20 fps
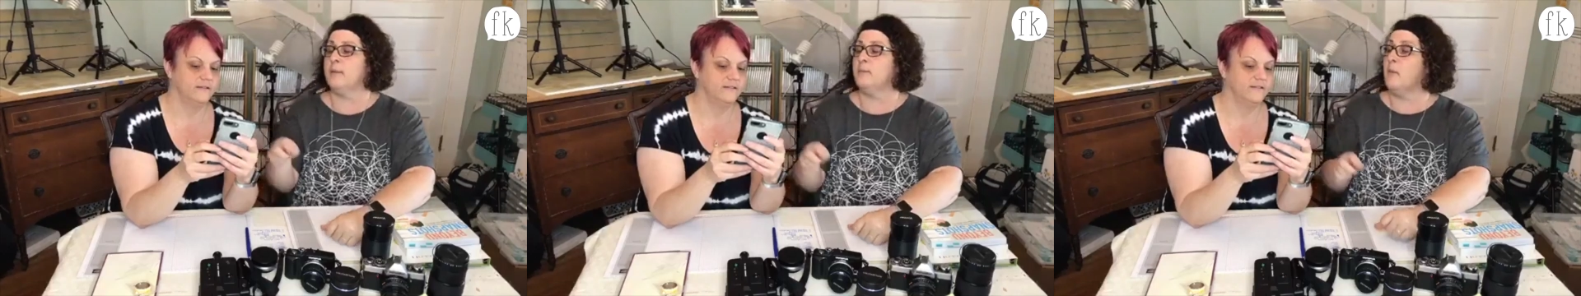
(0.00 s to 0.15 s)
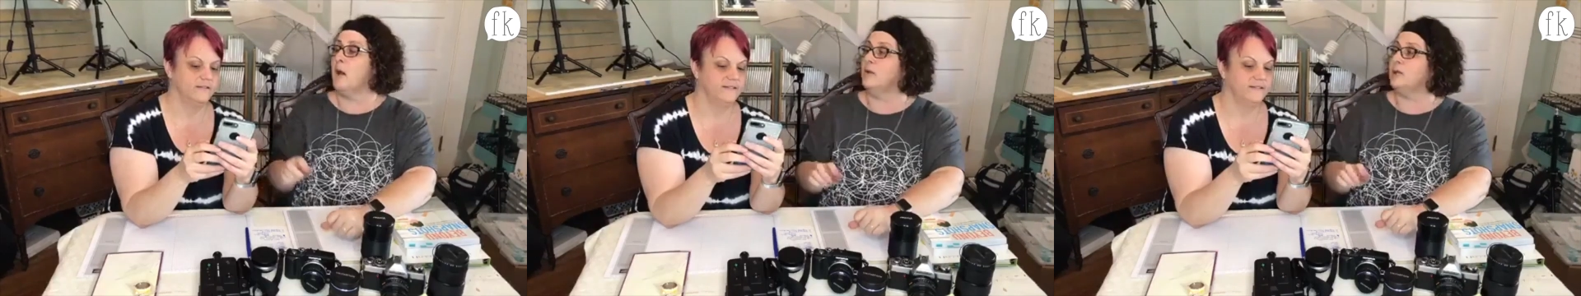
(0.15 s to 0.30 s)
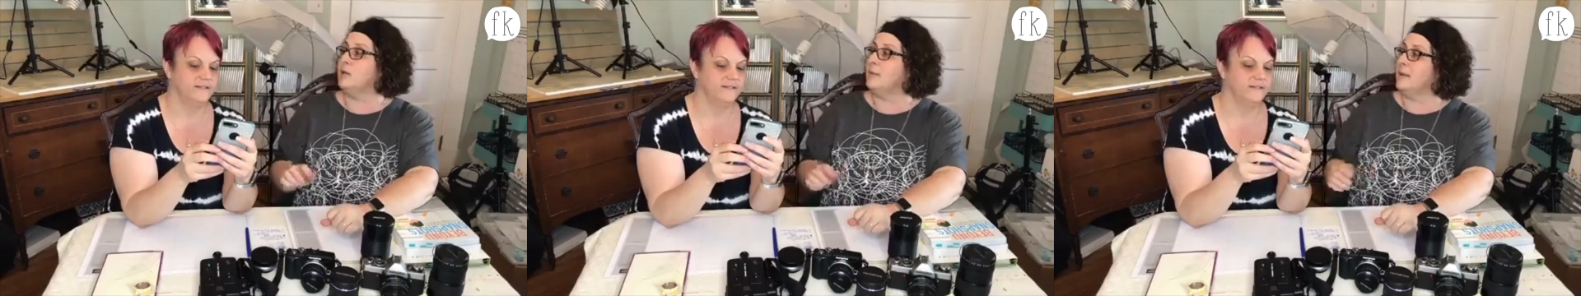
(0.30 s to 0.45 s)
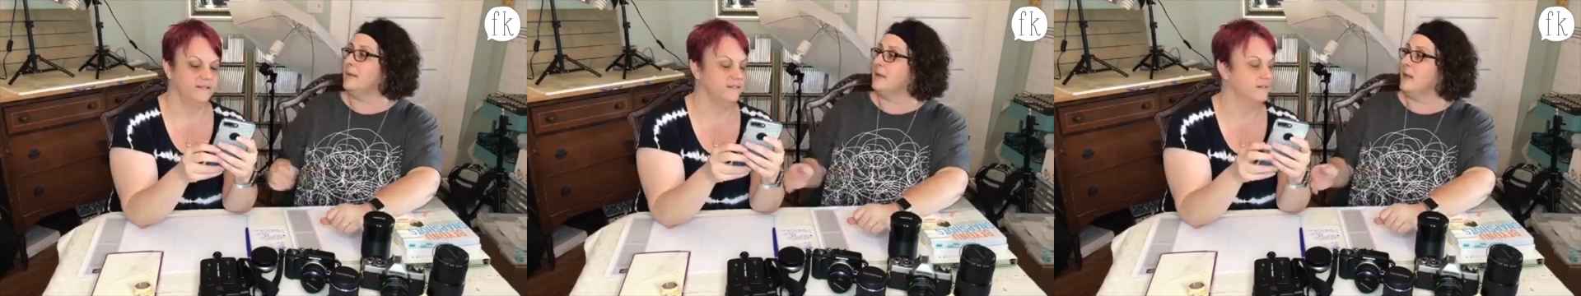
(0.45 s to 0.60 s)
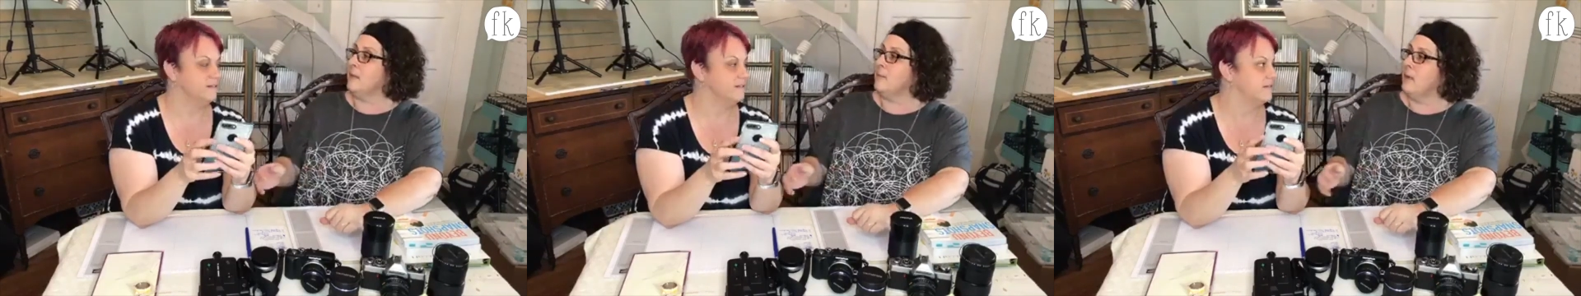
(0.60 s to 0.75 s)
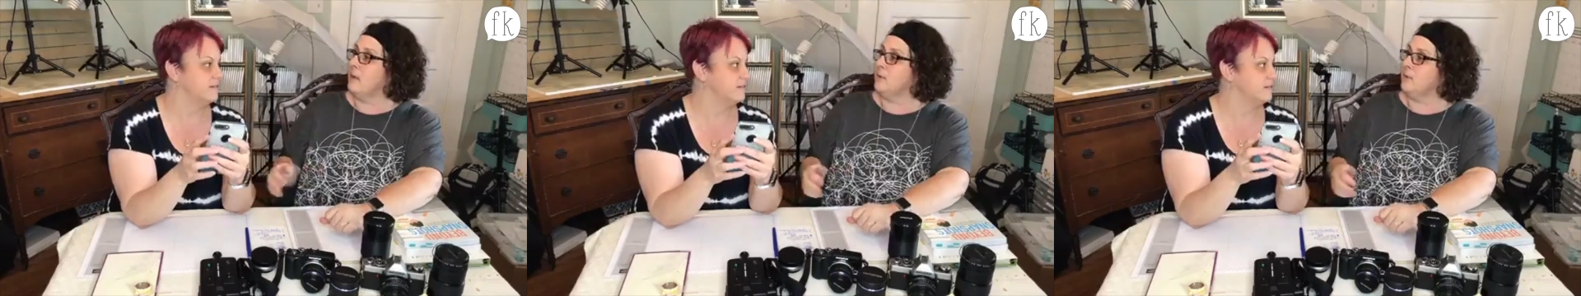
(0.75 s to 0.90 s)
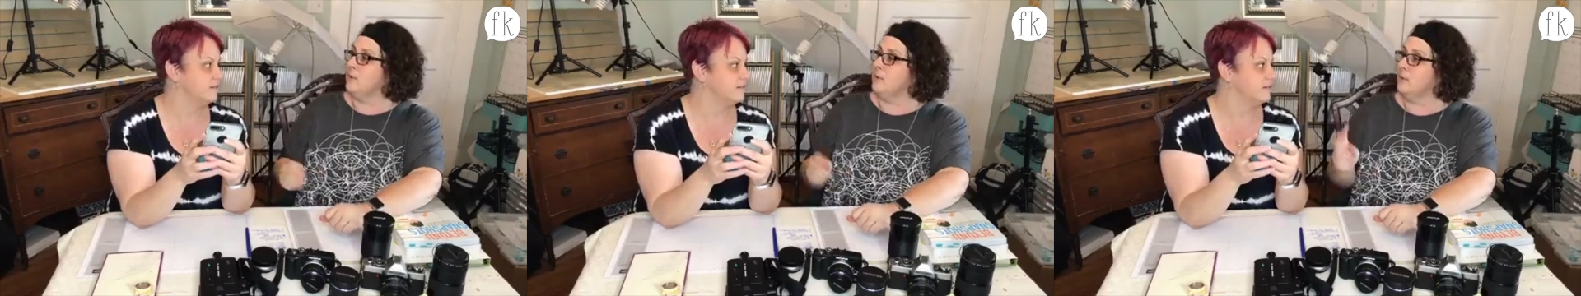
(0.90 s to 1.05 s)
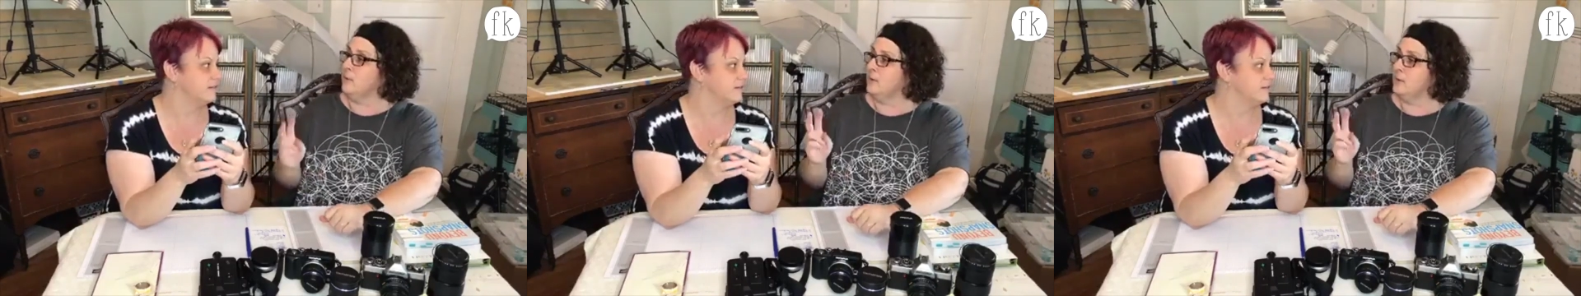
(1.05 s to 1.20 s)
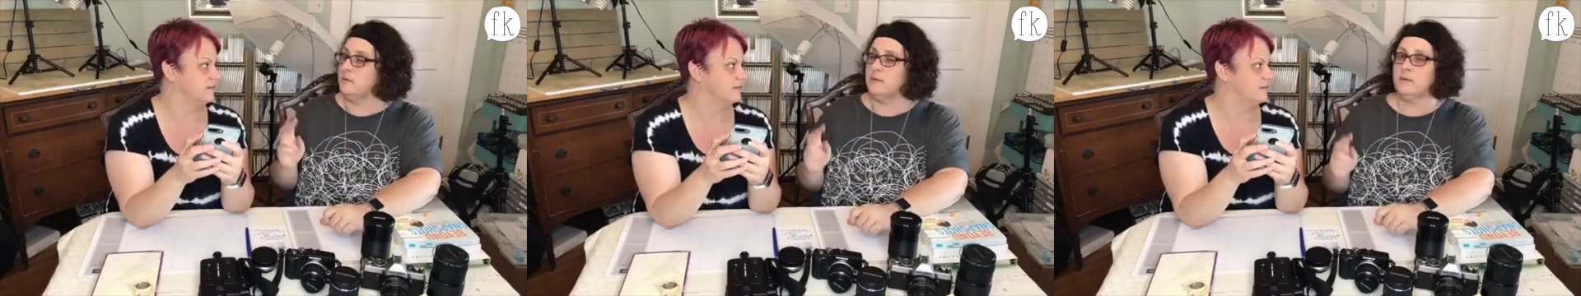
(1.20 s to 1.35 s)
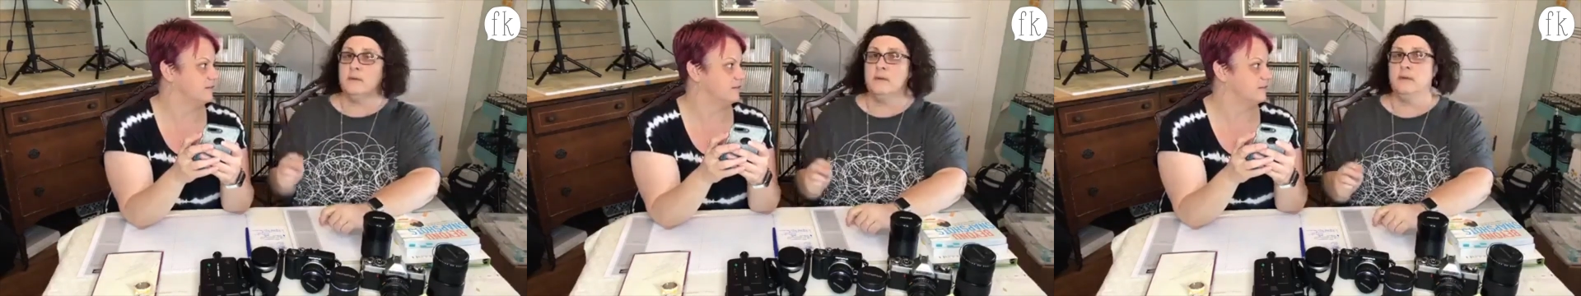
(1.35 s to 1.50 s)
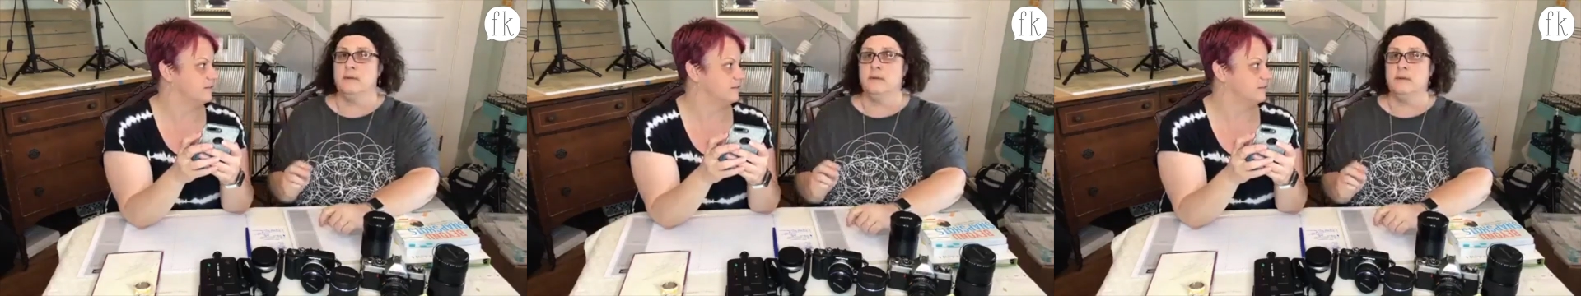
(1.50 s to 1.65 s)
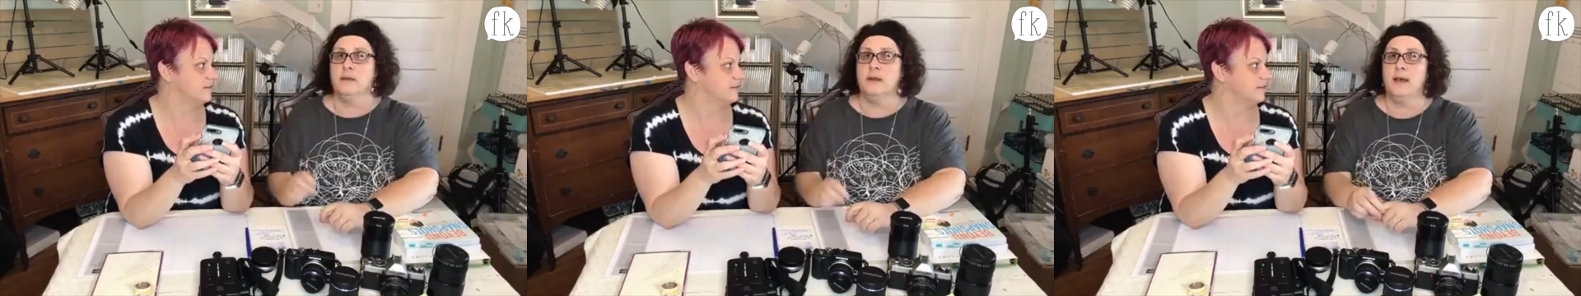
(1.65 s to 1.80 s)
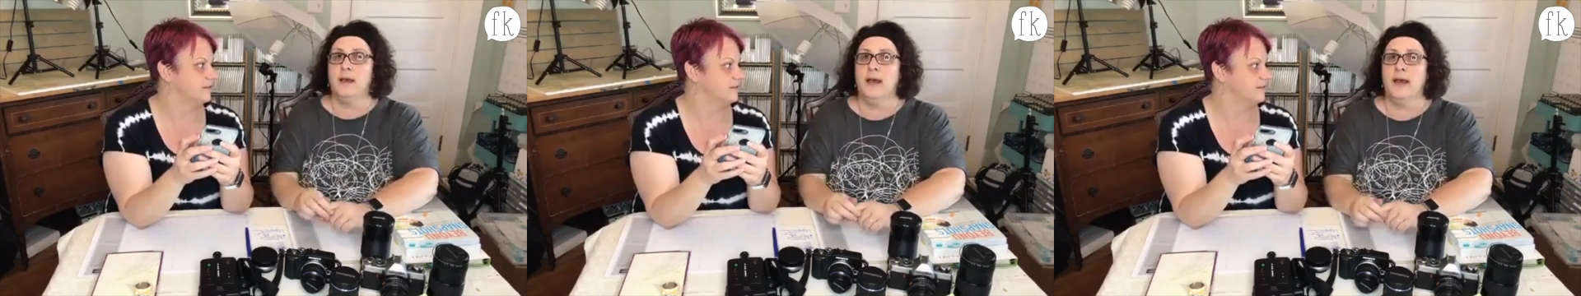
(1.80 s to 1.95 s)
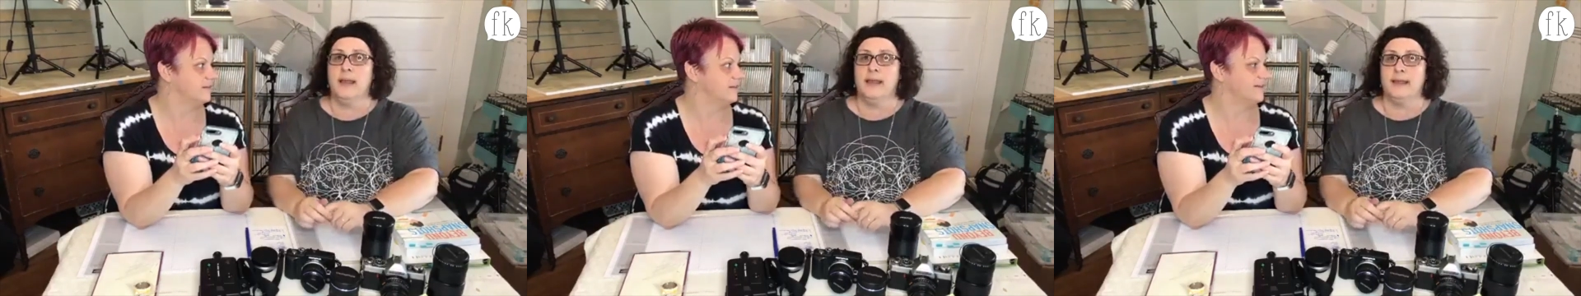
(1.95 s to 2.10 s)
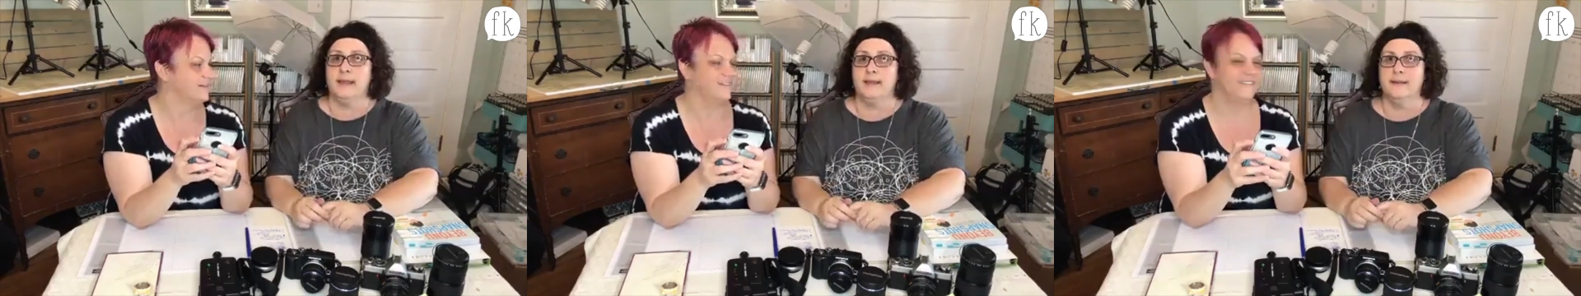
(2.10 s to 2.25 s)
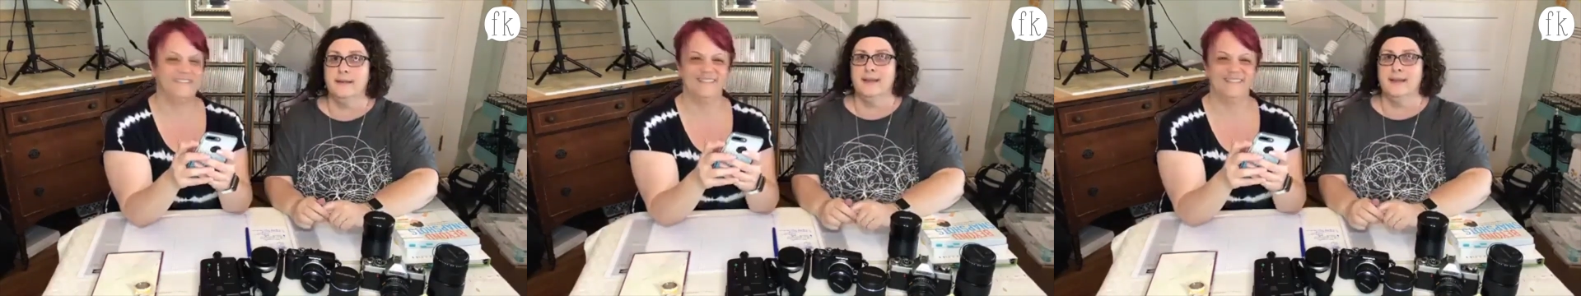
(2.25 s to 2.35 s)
Speaker 1: monument keep up. Hi.